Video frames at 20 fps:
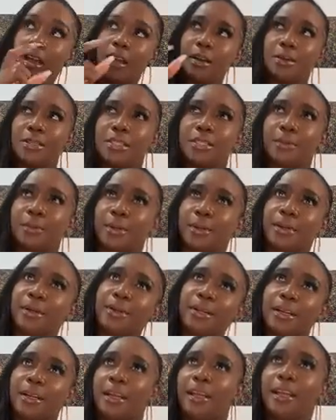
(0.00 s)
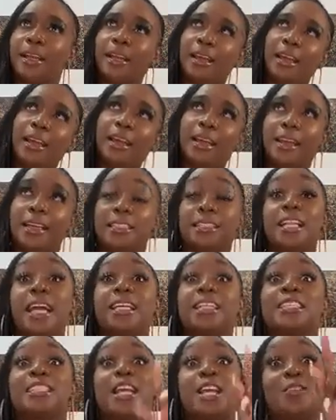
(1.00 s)
what's the word?
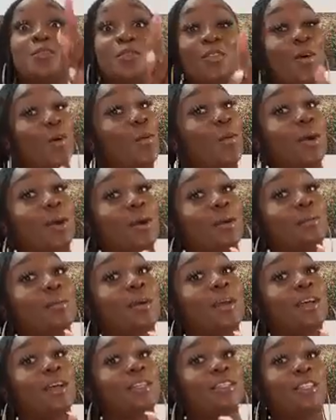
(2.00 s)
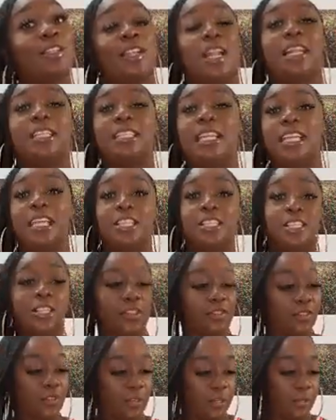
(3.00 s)
Like the same form, so that it's
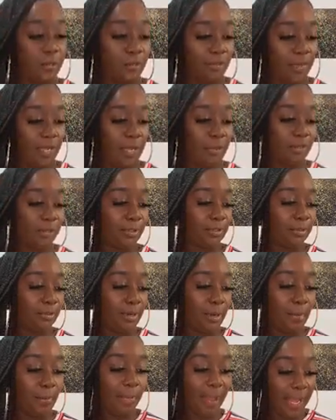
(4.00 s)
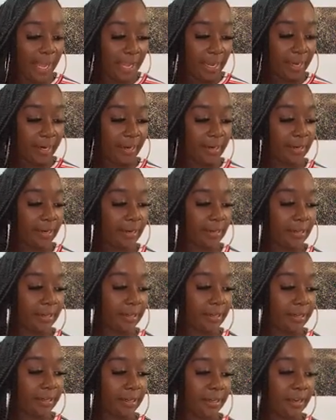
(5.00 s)
easier for you to be able to compare.
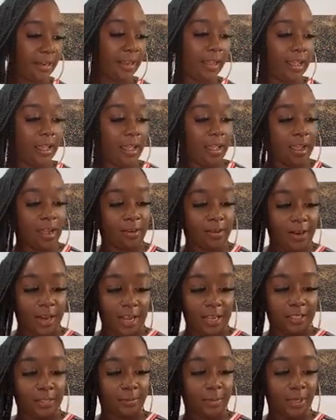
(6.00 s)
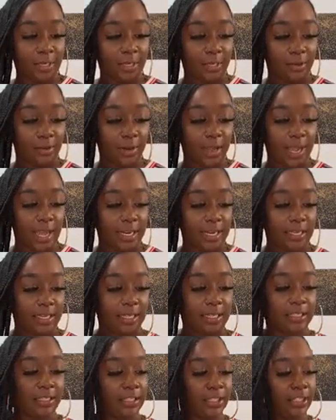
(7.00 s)
All right, so we're going to go ahead and
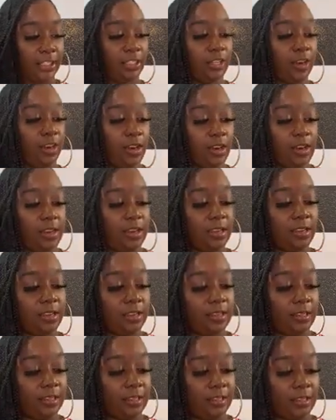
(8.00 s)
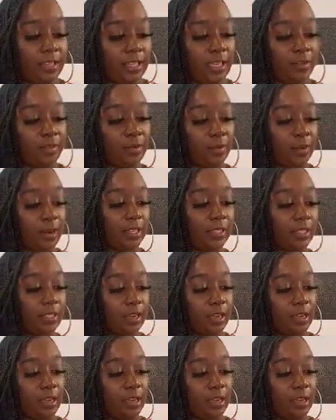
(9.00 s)
get started. And of course,